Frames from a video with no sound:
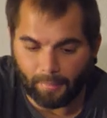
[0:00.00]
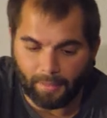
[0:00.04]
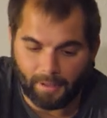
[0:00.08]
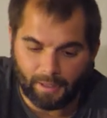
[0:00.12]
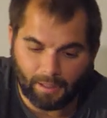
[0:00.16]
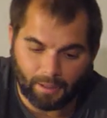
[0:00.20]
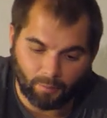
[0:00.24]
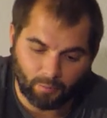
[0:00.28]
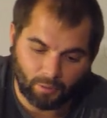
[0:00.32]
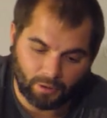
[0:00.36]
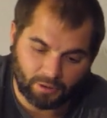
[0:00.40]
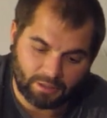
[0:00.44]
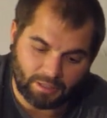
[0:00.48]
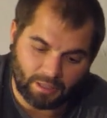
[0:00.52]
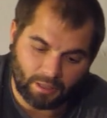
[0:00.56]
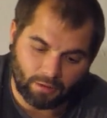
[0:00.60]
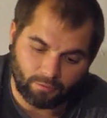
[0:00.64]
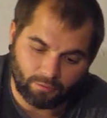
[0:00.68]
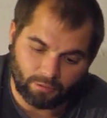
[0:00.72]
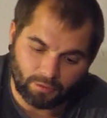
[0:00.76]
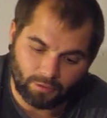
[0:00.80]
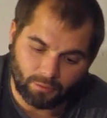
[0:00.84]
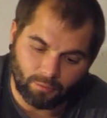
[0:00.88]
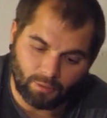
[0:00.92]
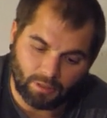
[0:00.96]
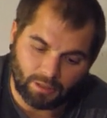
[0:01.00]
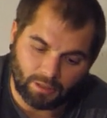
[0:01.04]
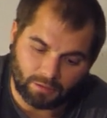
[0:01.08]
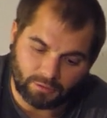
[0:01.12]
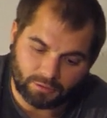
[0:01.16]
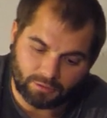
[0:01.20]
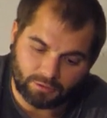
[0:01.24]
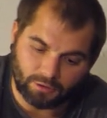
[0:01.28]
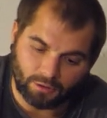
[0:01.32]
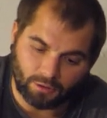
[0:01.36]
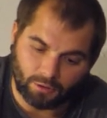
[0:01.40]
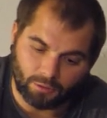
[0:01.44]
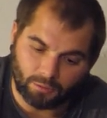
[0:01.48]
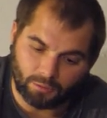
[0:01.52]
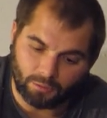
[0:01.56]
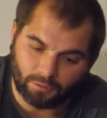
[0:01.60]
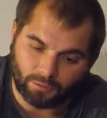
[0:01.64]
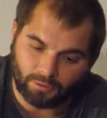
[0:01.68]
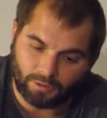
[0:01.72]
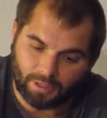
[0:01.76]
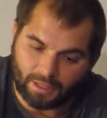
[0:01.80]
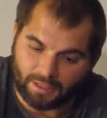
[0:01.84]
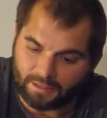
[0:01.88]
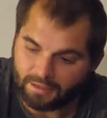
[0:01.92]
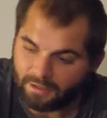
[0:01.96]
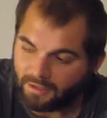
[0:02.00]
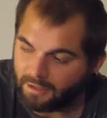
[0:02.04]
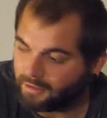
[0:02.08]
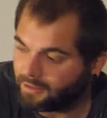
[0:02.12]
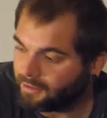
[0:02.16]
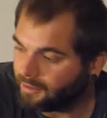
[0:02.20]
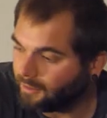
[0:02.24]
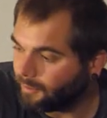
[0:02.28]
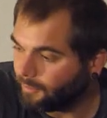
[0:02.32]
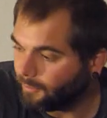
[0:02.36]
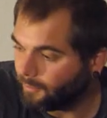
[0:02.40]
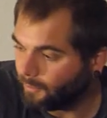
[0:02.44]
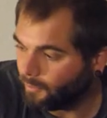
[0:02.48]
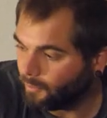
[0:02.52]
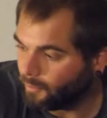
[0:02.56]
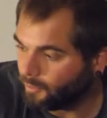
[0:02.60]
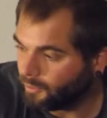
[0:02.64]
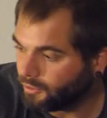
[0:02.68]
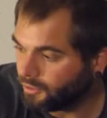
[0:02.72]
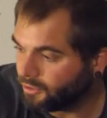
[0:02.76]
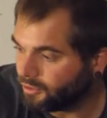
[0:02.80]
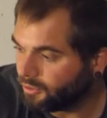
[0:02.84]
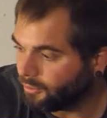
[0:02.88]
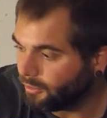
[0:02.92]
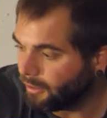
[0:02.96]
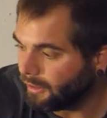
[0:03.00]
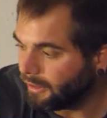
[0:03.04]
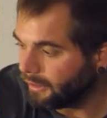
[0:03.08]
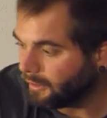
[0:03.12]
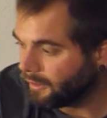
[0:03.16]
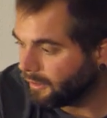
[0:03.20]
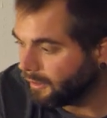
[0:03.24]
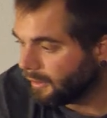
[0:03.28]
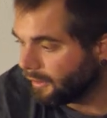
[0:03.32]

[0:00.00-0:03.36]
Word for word: and it worked out really well so that system was sweet